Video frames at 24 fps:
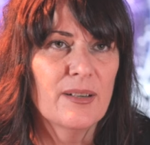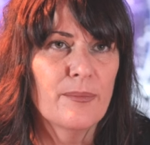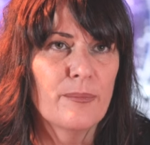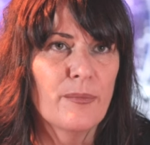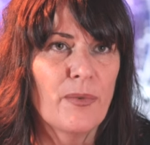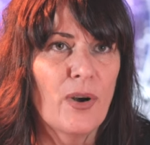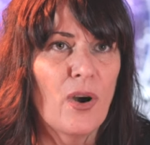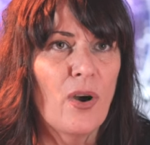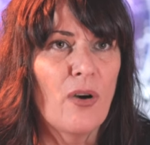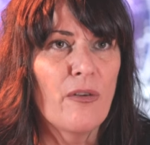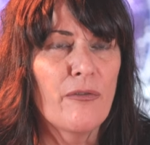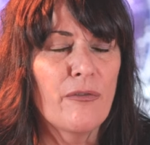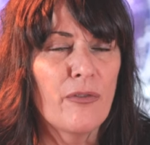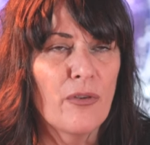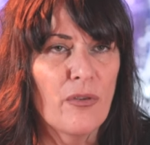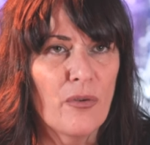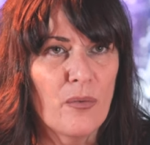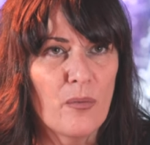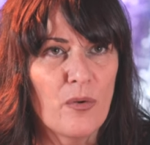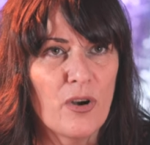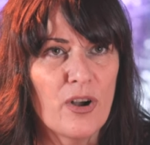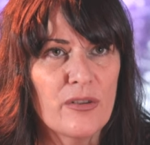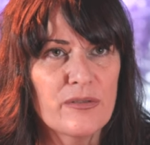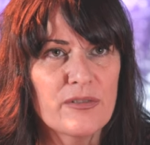um, for
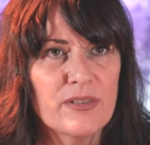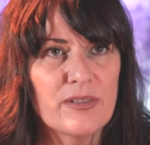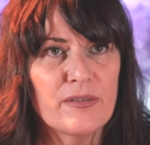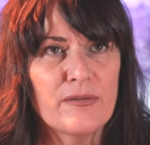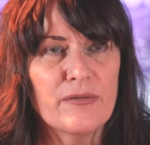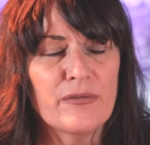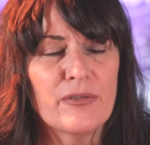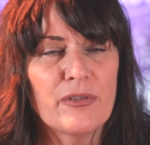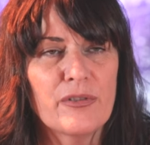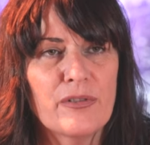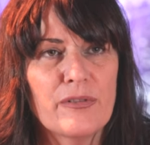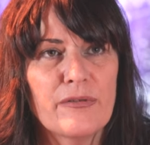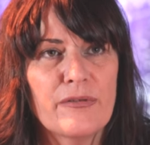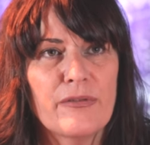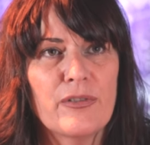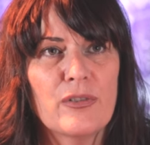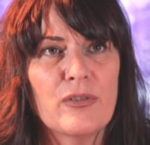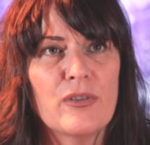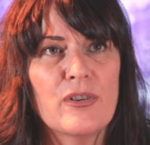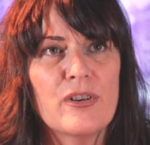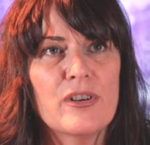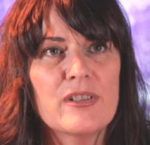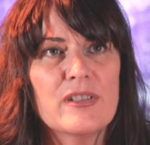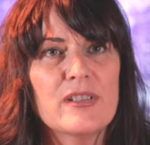the walls and for the
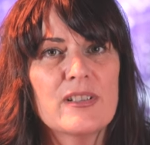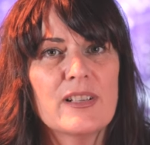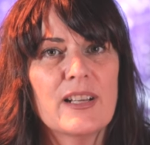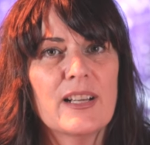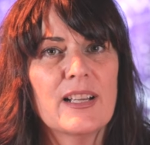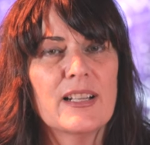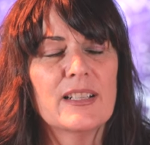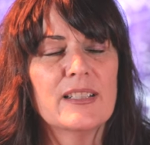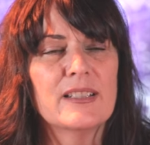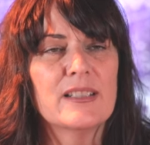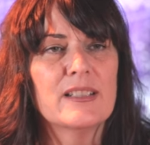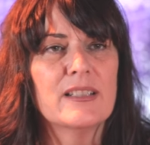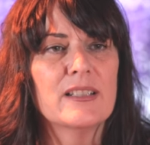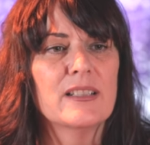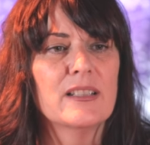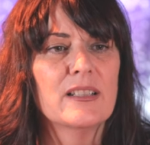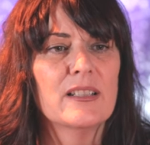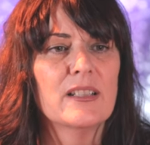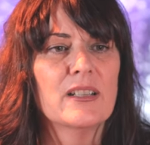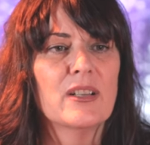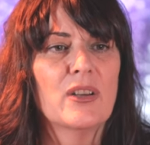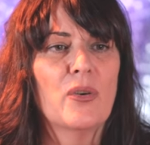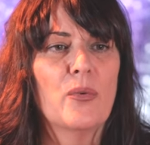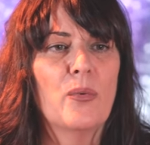floors. And
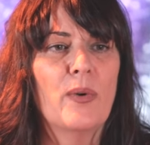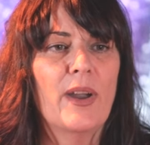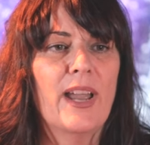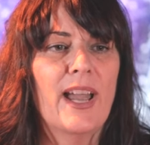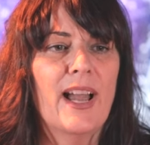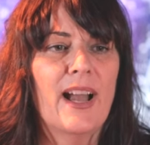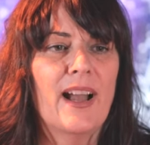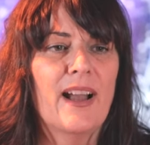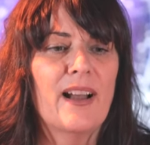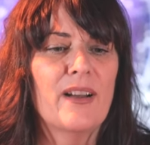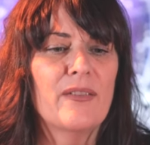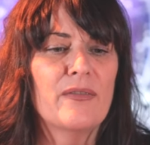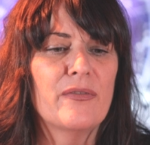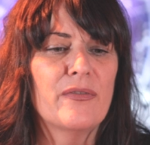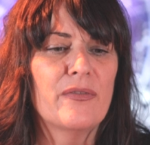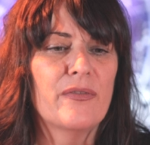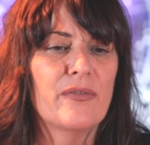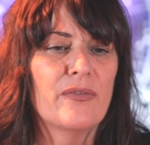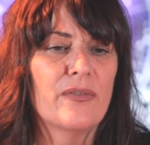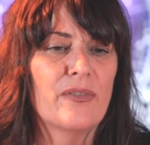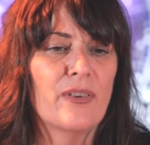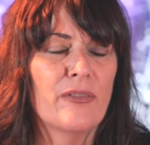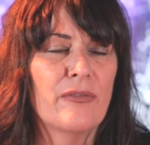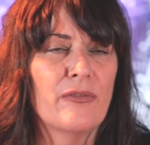we
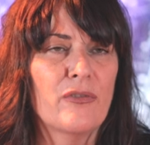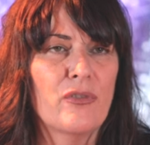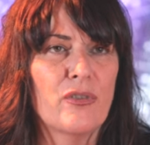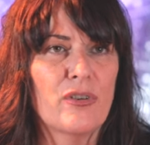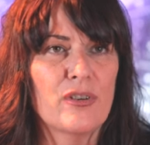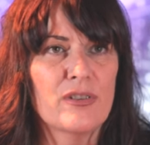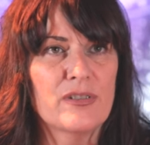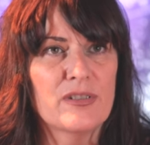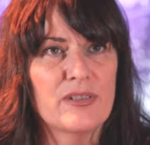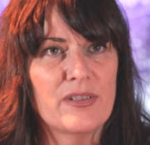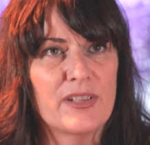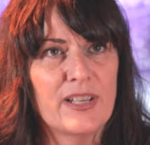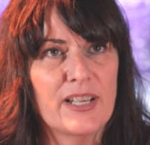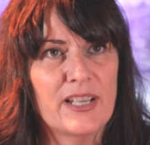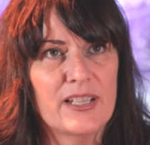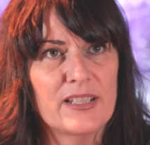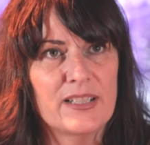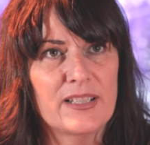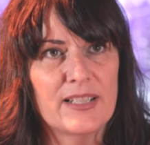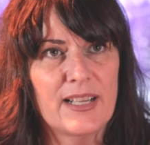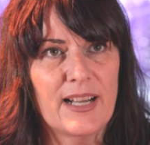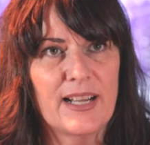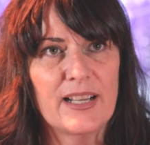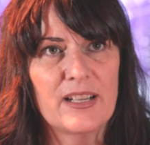have, of course, the
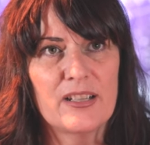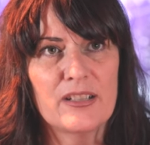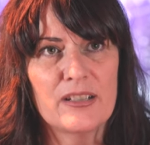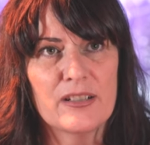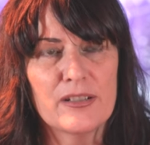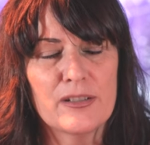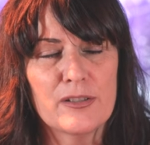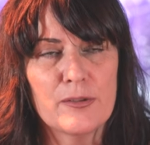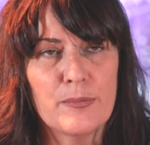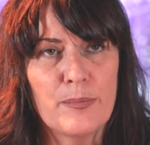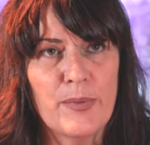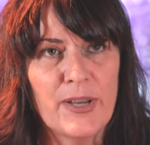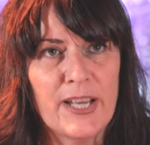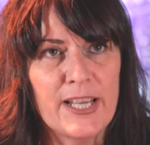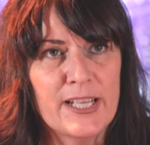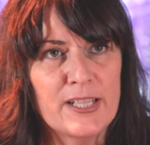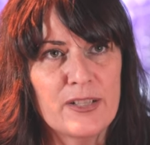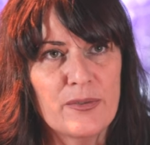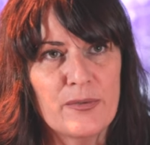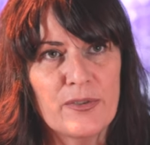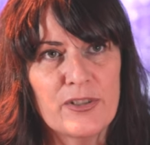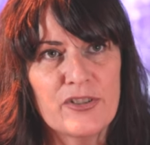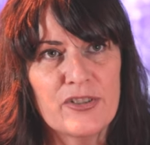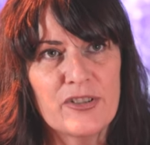entire
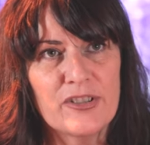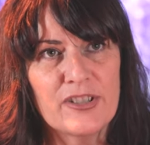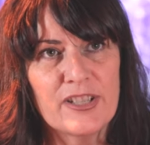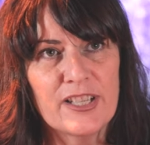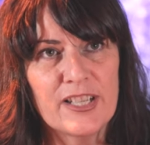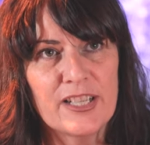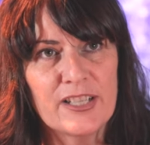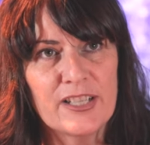space which is